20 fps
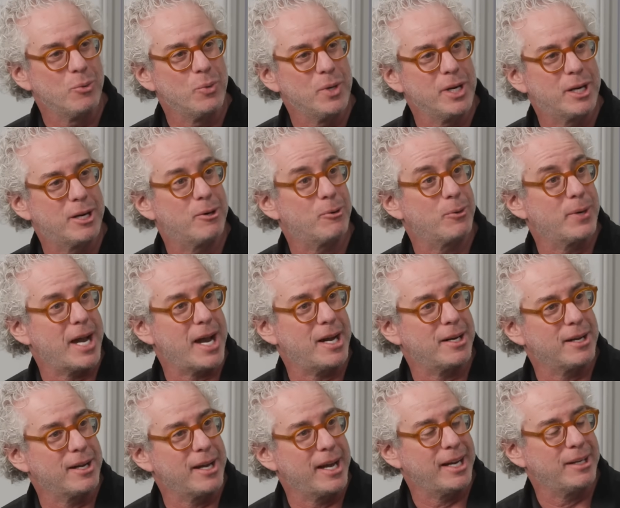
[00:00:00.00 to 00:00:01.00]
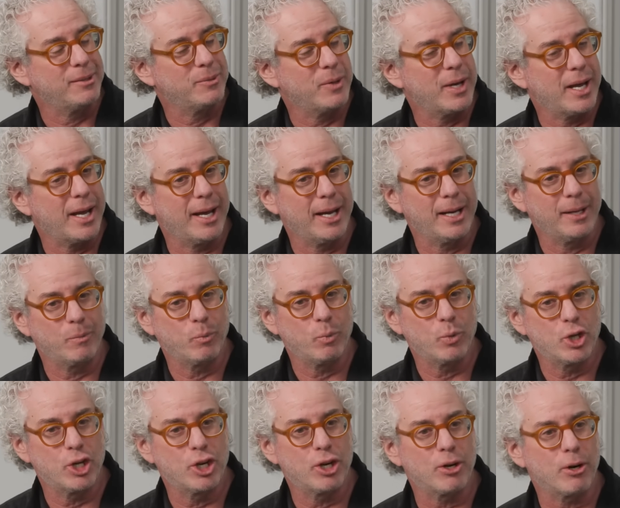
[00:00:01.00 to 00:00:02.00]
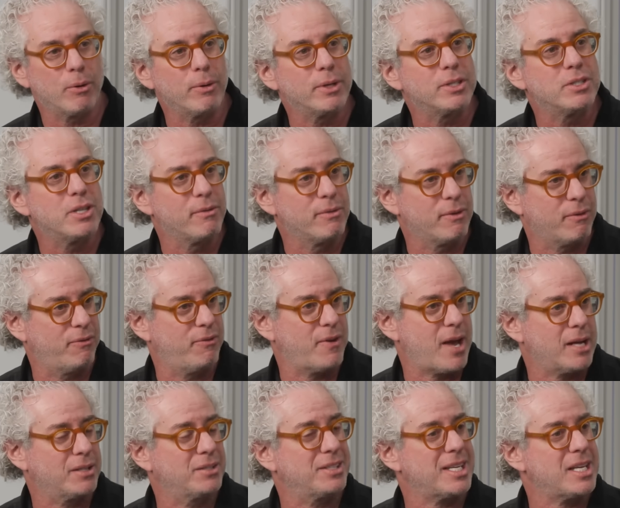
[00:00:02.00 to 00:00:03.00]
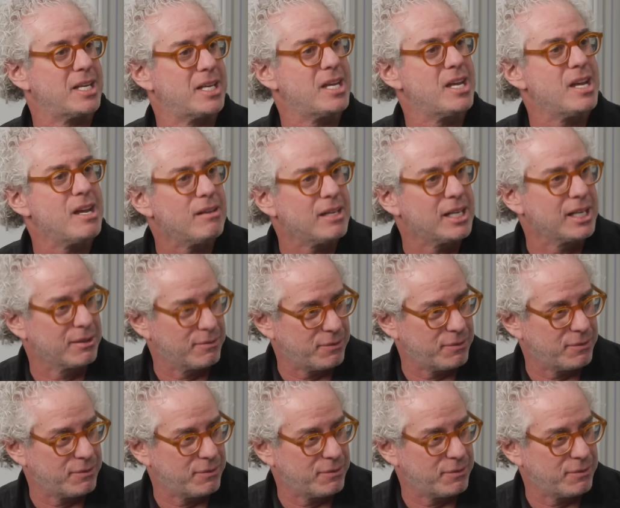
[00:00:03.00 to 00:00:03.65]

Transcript: we create a, a curative effect, a healing